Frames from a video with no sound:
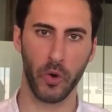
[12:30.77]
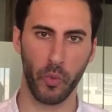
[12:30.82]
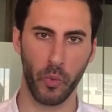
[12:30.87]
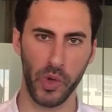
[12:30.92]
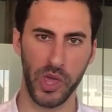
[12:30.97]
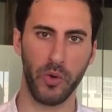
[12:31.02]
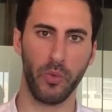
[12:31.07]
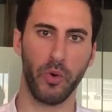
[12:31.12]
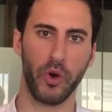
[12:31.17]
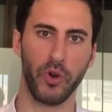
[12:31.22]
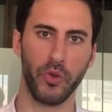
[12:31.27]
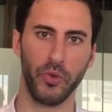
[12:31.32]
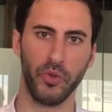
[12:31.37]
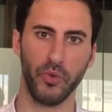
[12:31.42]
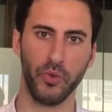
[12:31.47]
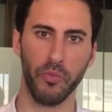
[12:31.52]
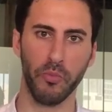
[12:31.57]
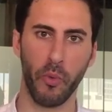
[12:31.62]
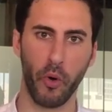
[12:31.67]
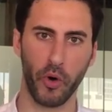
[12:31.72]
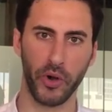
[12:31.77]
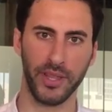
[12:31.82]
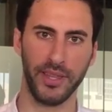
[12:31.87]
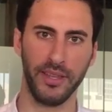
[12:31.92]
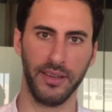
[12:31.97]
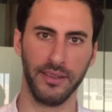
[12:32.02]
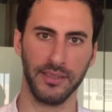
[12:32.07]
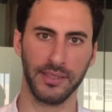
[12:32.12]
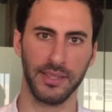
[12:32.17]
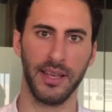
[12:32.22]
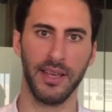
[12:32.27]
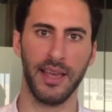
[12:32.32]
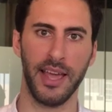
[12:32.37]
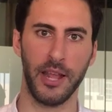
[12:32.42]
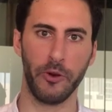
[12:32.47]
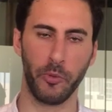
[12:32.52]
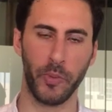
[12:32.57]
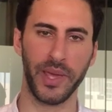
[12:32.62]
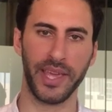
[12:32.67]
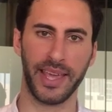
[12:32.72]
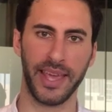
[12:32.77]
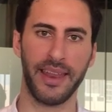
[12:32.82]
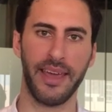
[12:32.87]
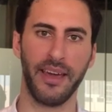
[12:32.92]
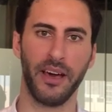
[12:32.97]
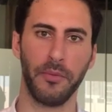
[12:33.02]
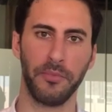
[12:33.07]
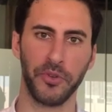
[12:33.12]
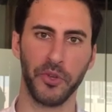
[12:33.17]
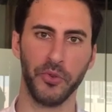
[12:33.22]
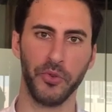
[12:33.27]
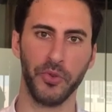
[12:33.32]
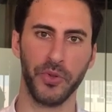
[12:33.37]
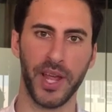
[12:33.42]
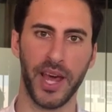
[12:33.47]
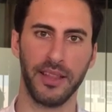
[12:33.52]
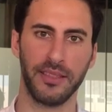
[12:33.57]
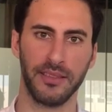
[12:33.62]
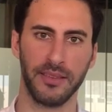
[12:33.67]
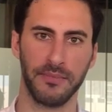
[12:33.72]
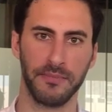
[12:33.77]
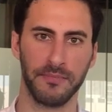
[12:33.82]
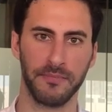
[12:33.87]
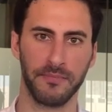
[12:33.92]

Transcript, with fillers: We want to do more deals and we can help you do that.